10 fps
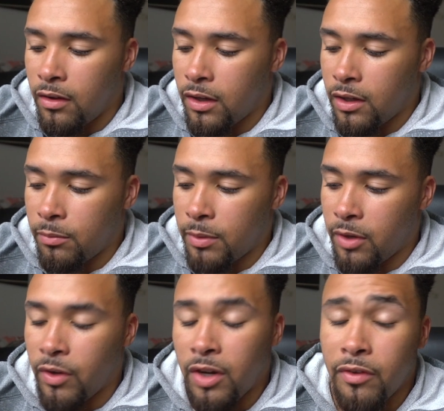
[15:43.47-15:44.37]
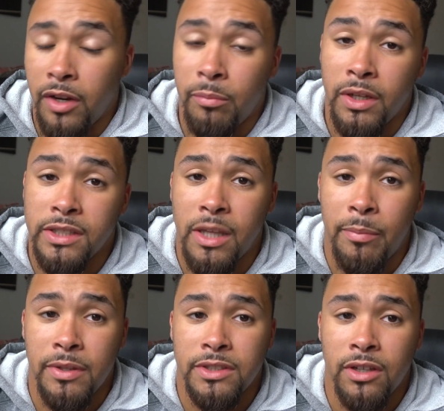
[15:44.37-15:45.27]
it'll be a really, really big
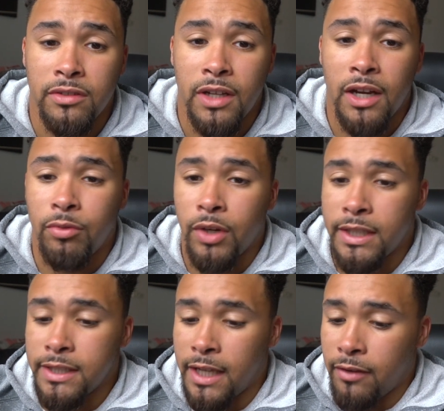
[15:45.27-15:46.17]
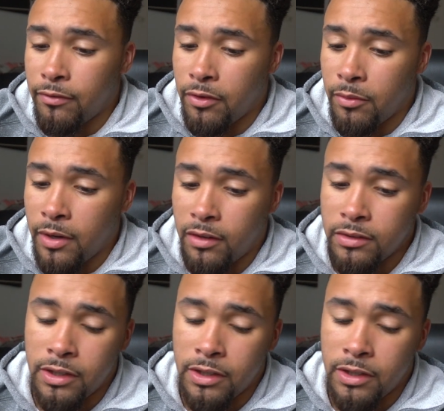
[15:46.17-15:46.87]
stepping stone that I've wanted to hit for a while.